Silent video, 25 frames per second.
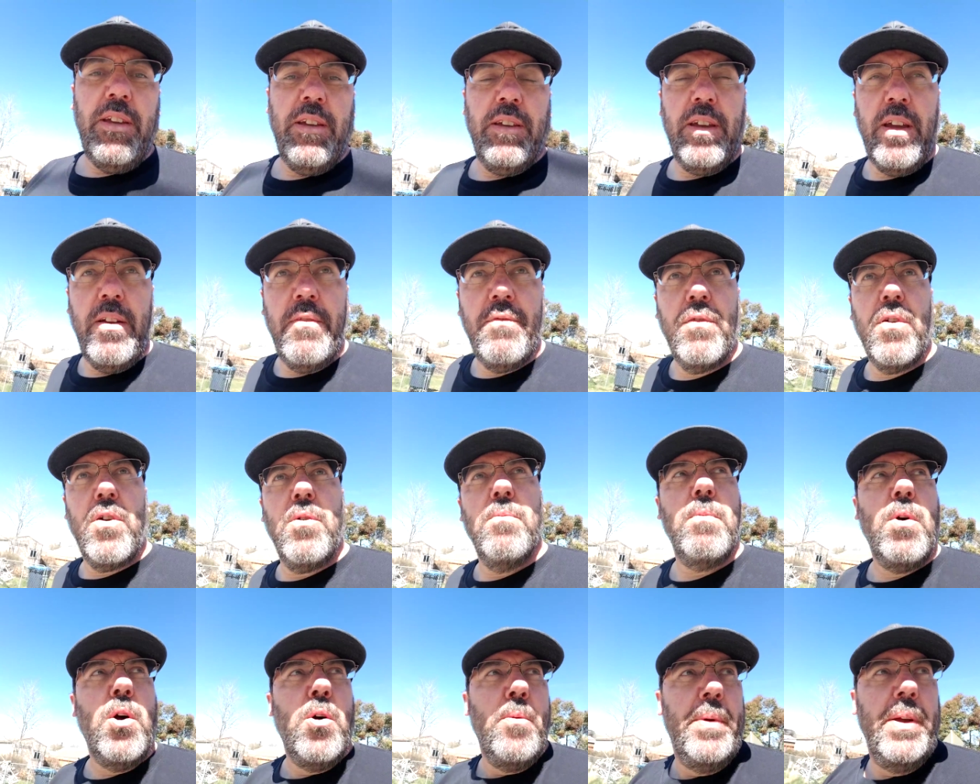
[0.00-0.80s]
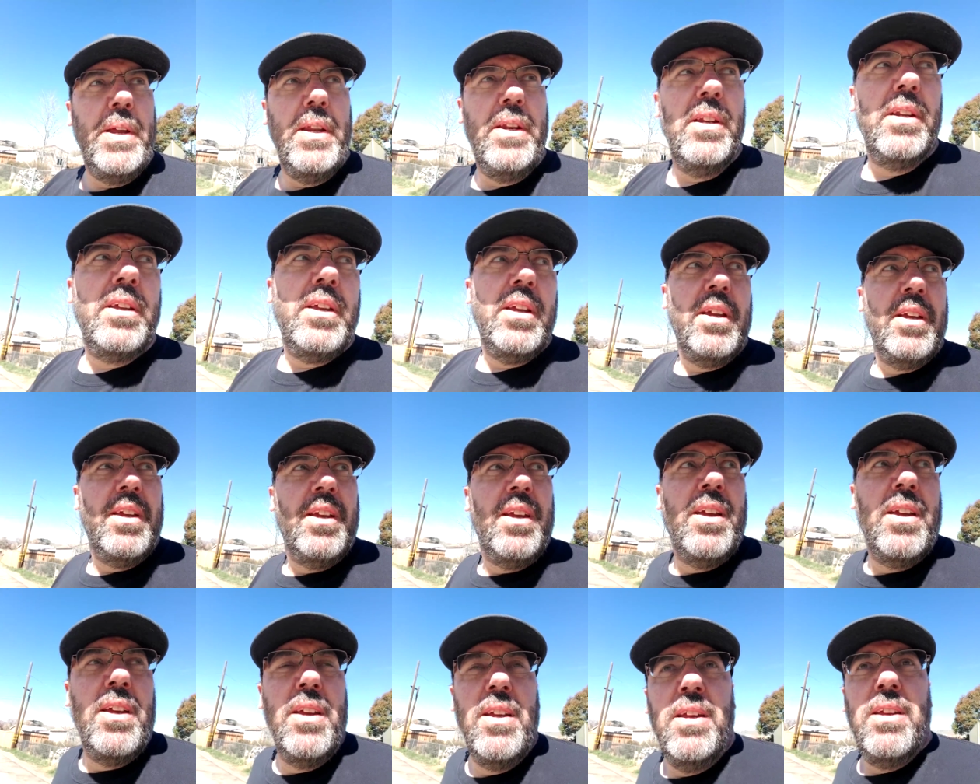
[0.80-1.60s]
And for a moment,
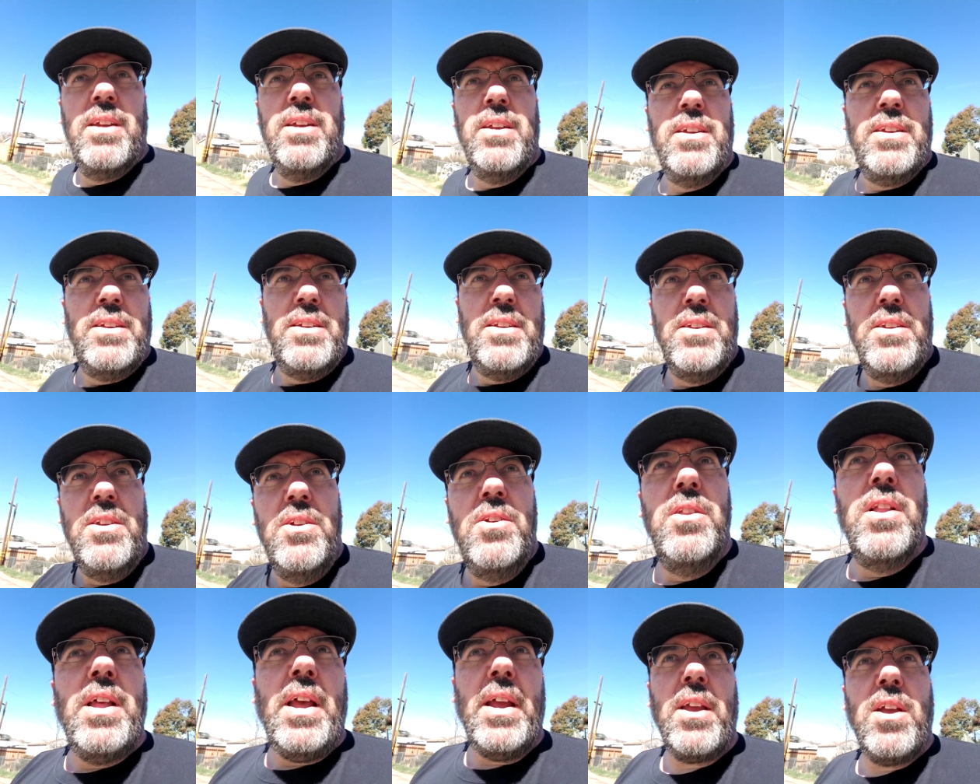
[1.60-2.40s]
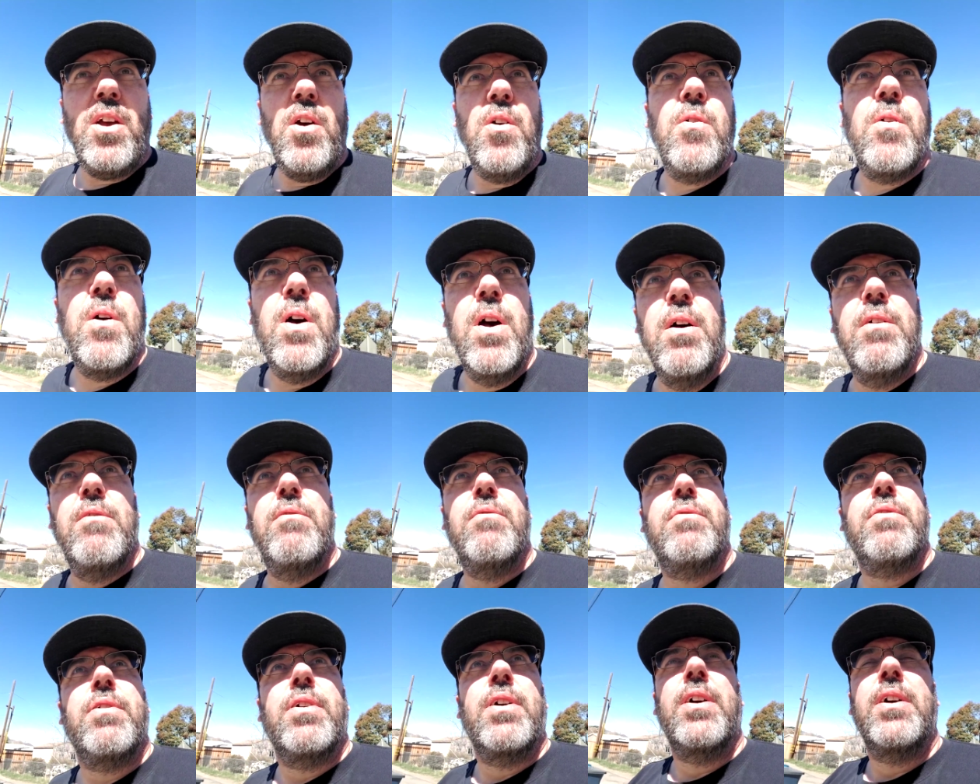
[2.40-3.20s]
you let go
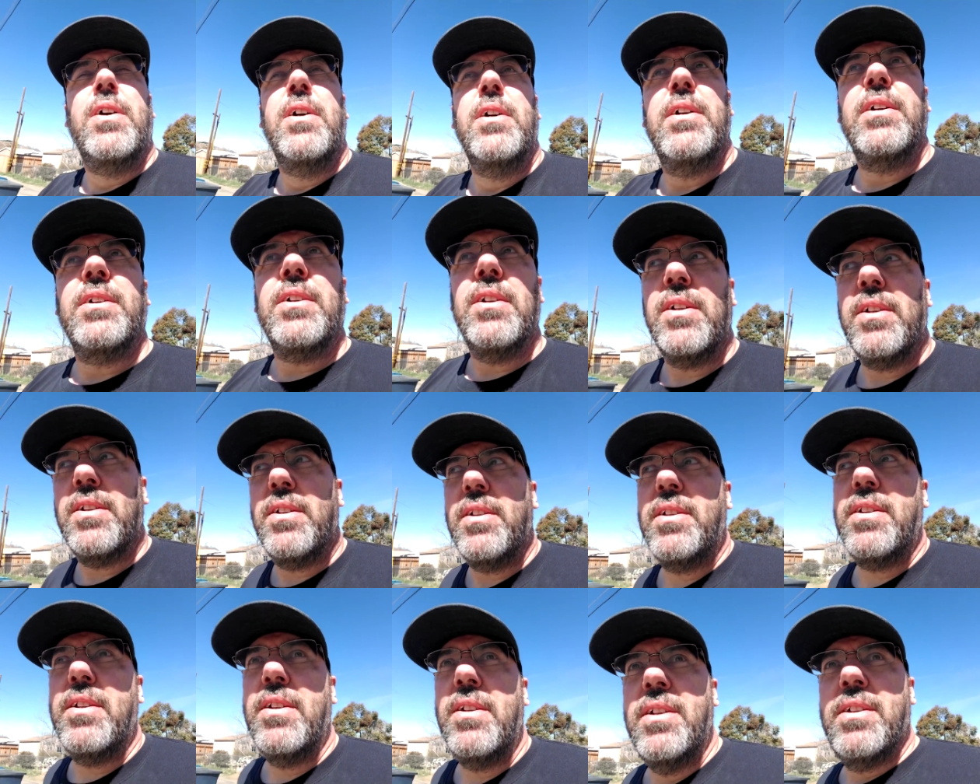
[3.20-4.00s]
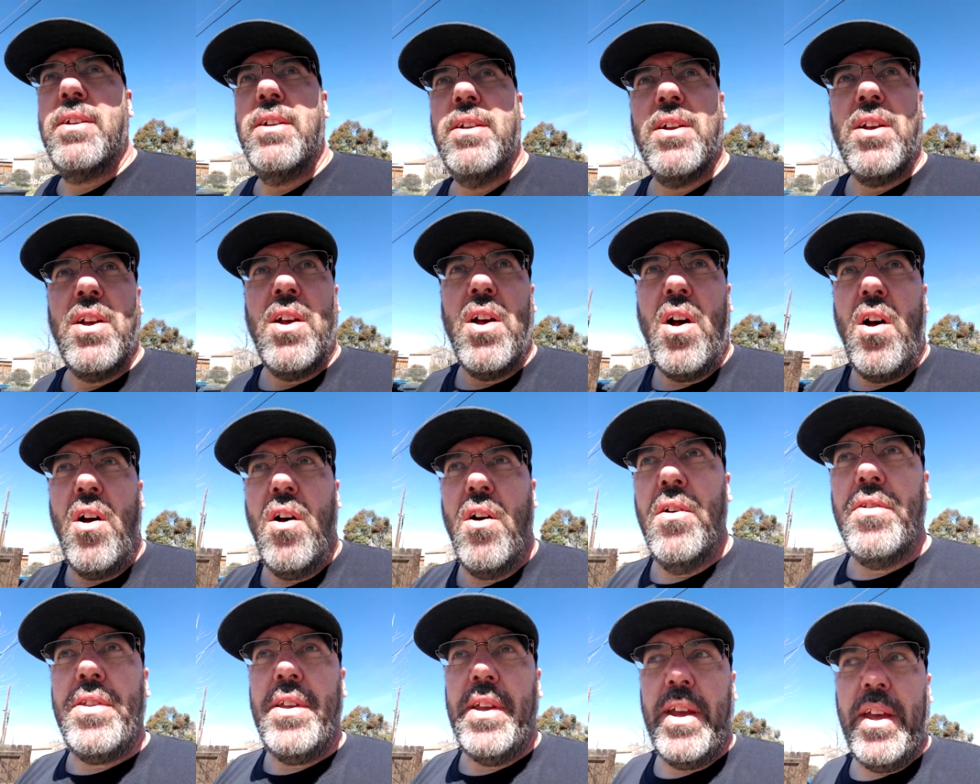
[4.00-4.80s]
of all
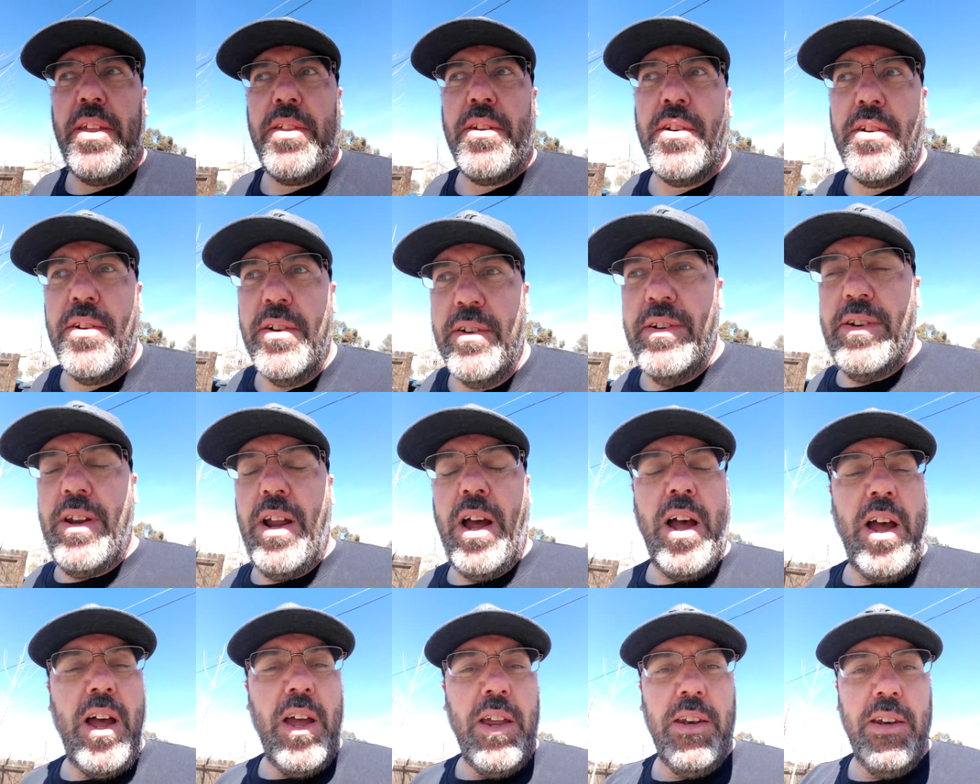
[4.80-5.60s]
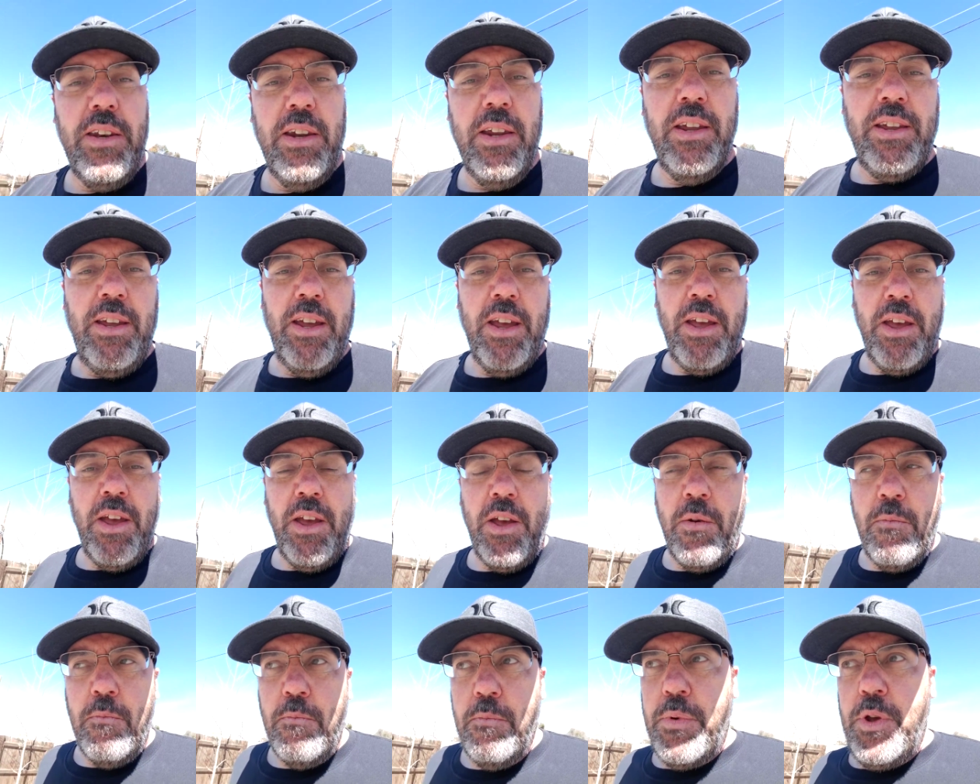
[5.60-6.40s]
the other
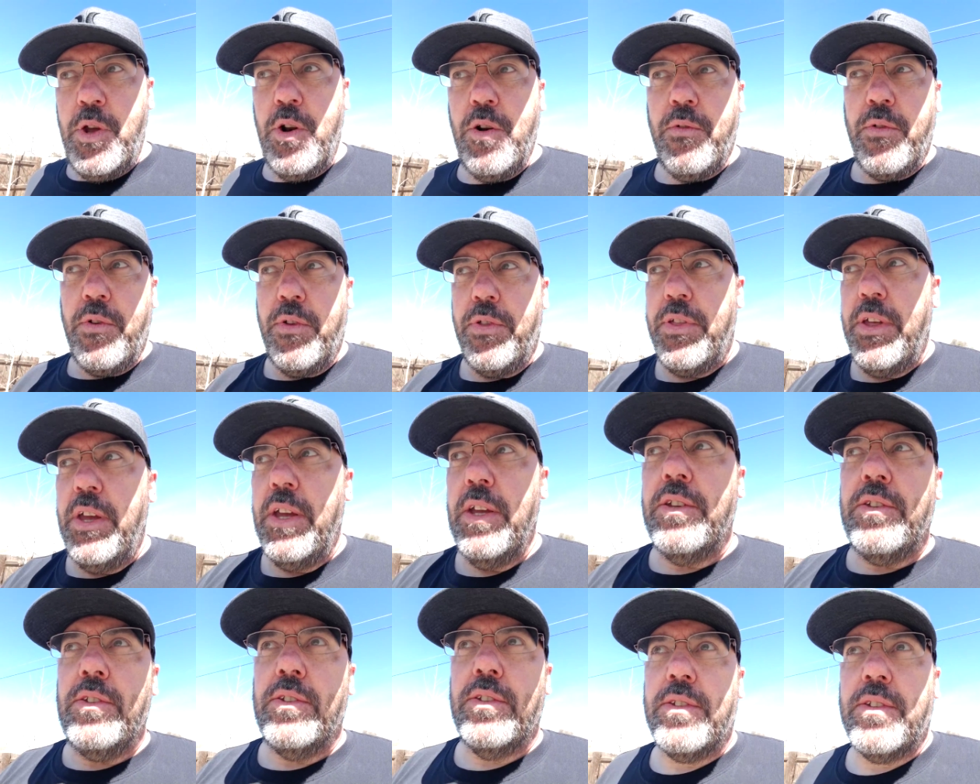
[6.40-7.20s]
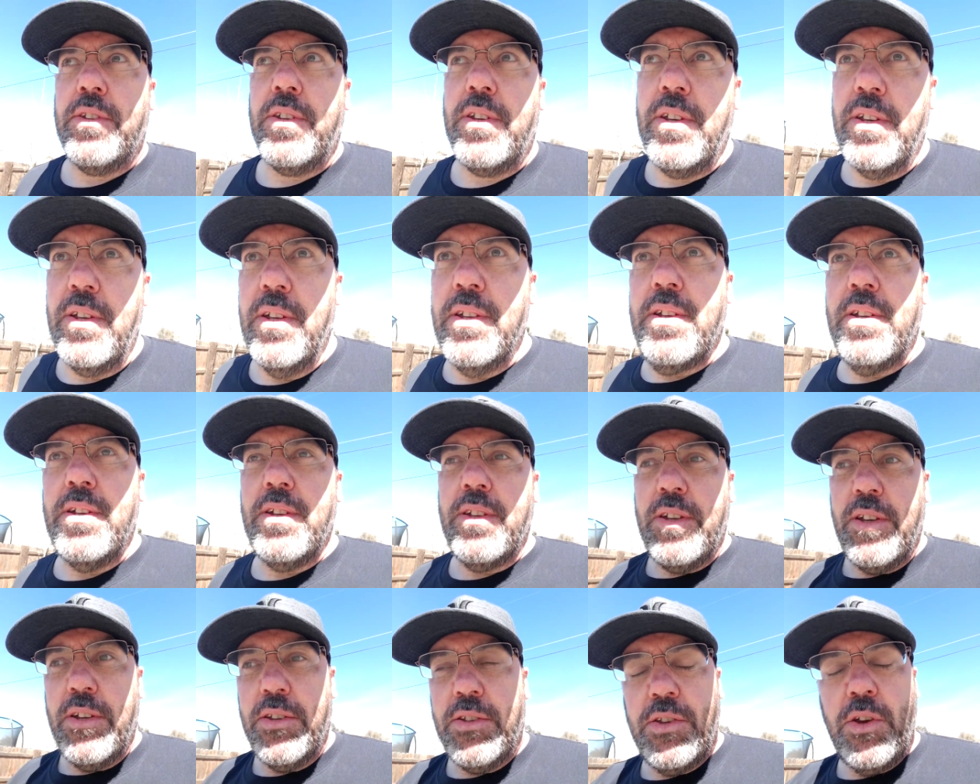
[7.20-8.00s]
non-beautiful things
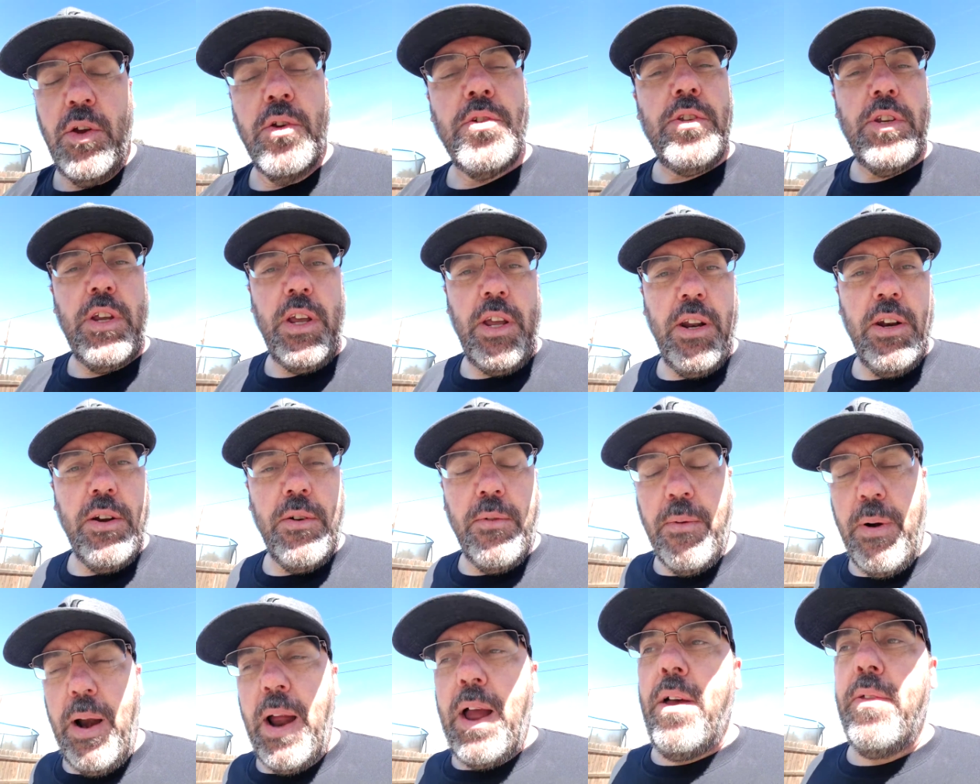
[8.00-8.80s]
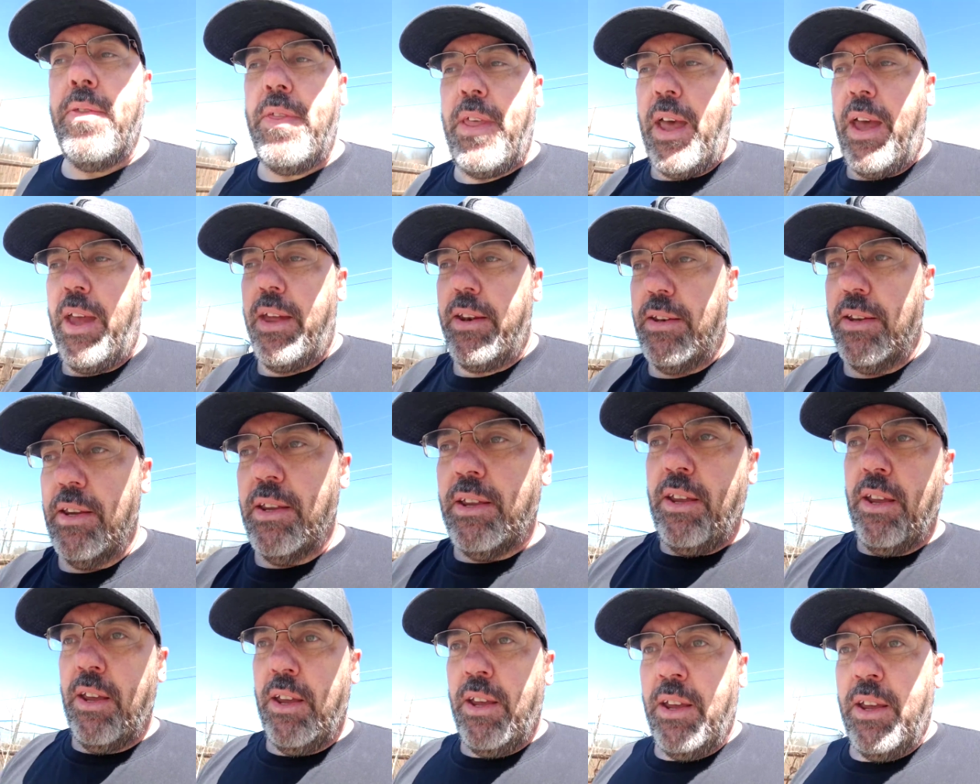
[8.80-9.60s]
associated around that
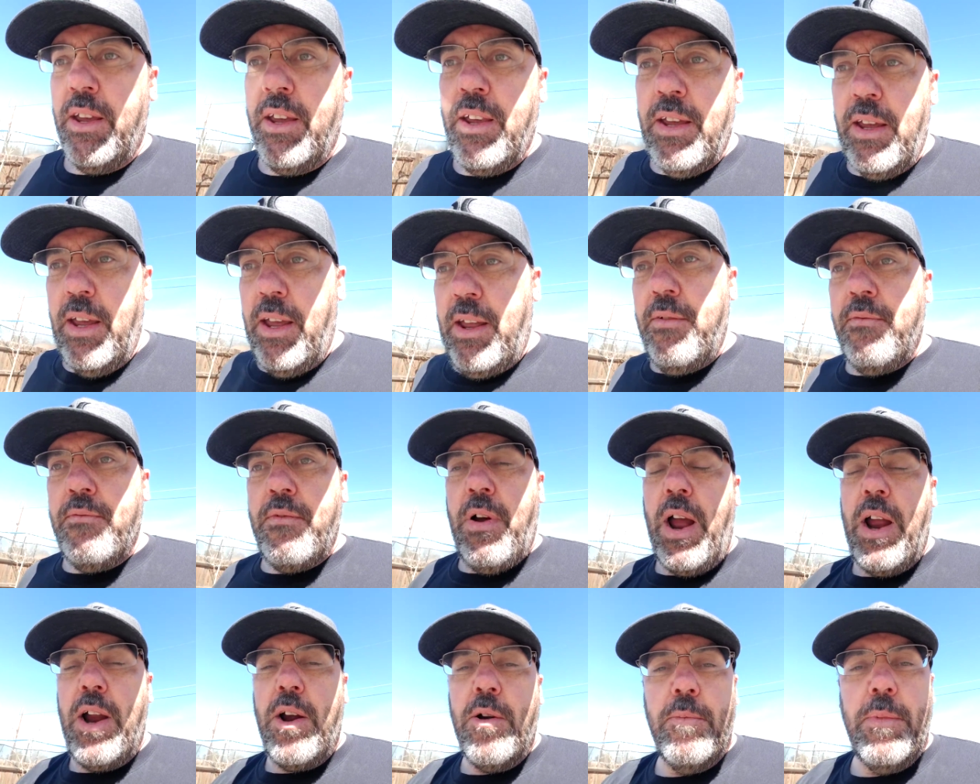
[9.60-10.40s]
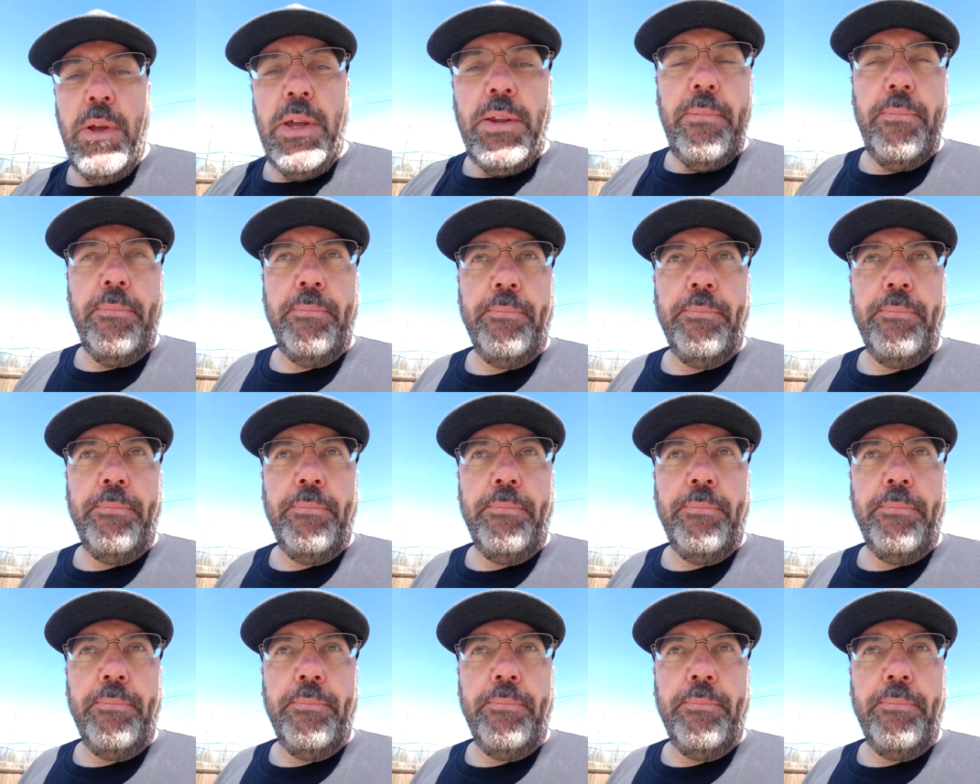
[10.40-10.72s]
environment.